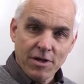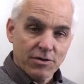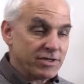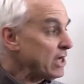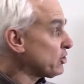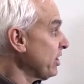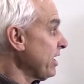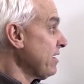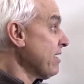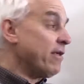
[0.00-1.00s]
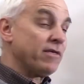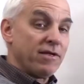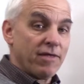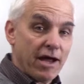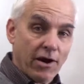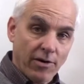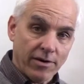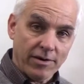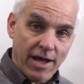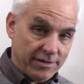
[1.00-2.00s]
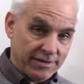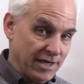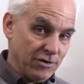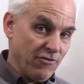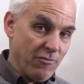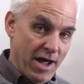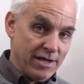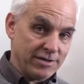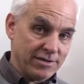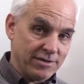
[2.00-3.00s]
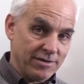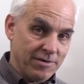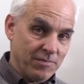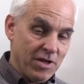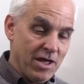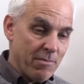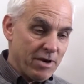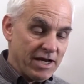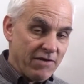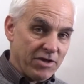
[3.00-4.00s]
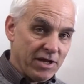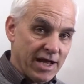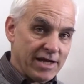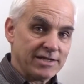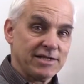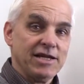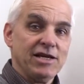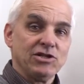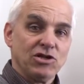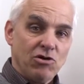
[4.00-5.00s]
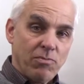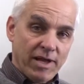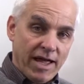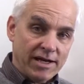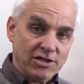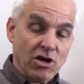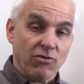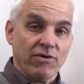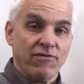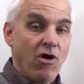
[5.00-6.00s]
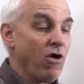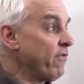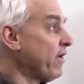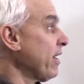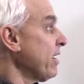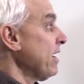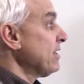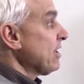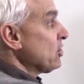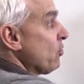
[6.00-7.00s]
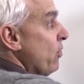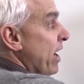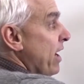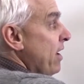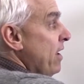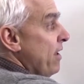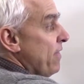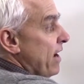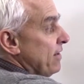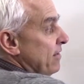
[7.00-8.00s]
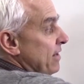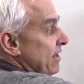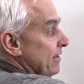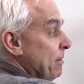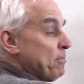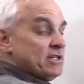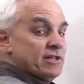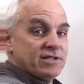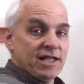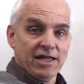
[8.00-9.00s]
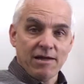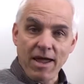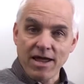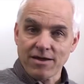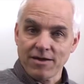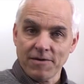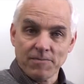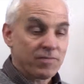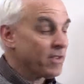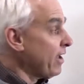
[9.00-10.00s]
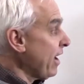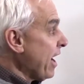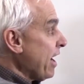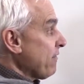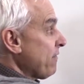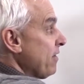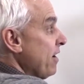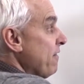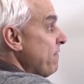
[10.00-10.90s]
There's actually nothing there at the center of mass. But nevertheless, these 2 planets are revolving in such a way that the ellipses that they make have a